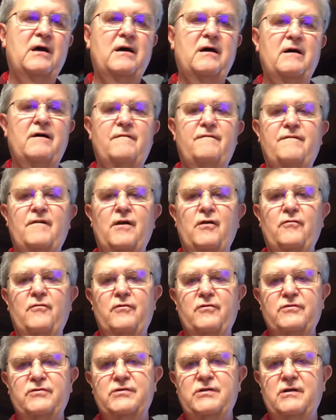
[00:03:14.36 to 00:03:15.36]

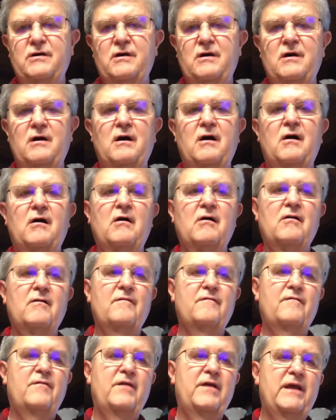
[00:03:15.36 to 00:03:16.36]
floaters, all
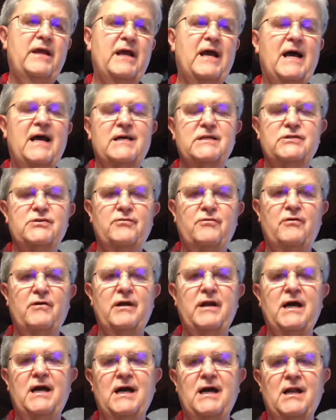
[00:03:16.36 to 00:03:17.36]
of the asteroid
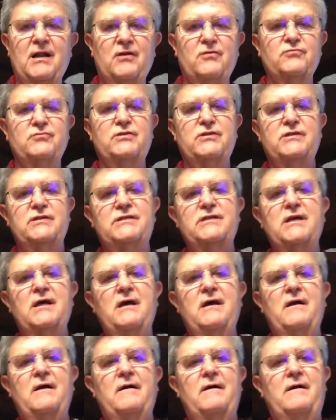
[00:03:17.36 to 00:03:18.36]
hyalosis
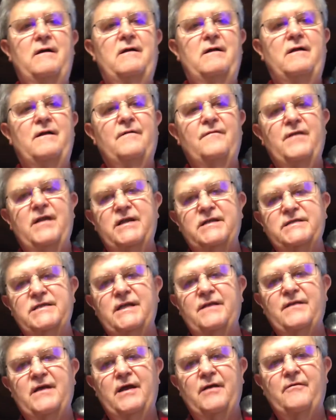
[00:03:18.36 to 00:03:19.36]
that is
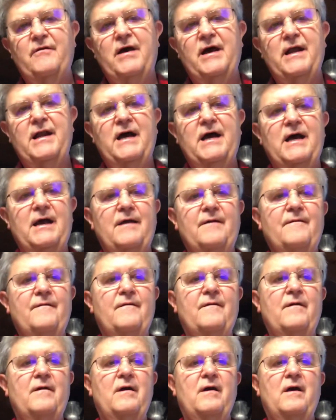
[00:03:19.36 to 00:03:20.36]
in that right eye.
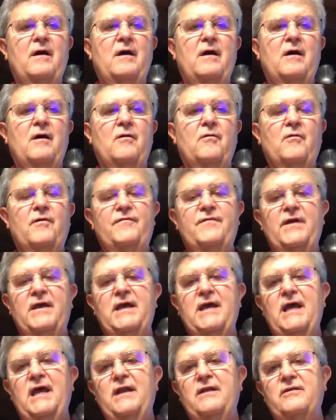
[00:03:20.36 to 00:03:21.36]
What they
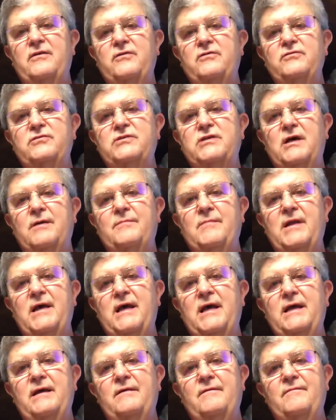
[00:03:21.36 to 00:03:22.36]
can do
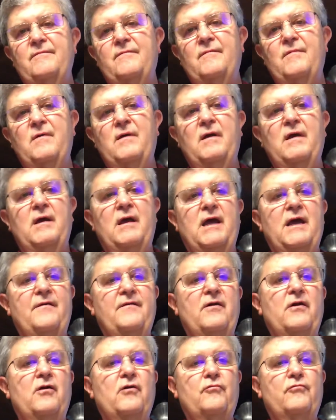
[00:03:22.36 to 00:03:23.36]
someday, and
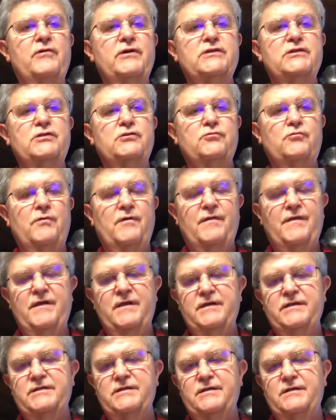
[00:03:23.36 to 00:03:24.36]
there are risks with
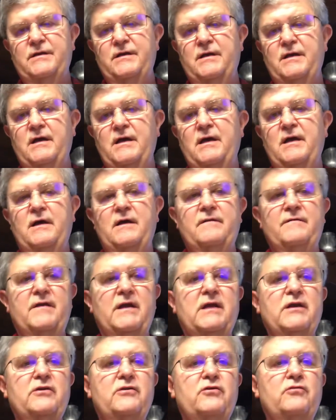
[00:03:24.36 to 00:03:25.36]
this, they
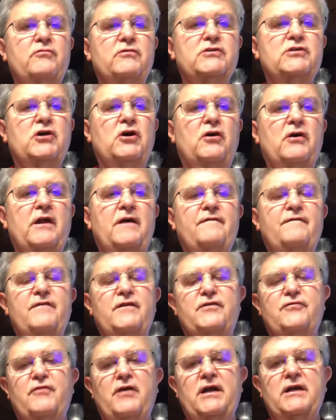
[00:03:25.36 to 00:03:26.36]
can do what's called a
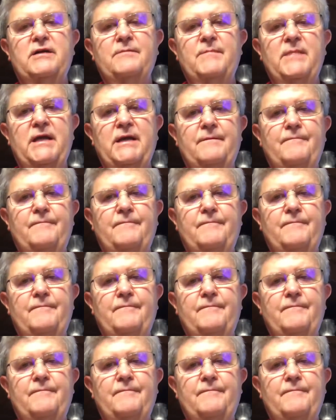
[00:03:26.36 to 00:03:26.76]
vitrectomy.